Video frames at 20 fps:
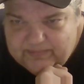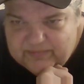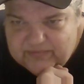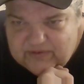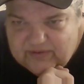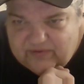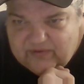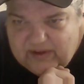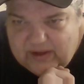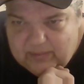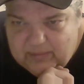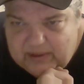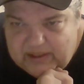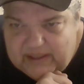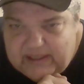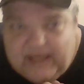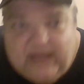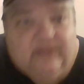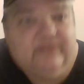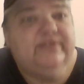to family
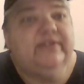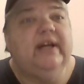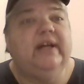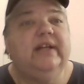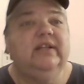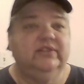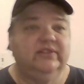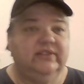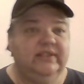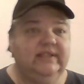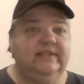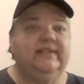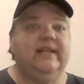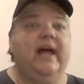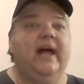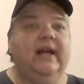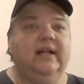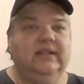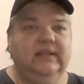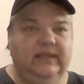and outsiders.
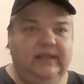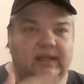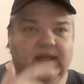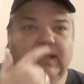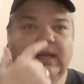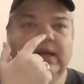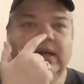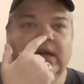Exactly.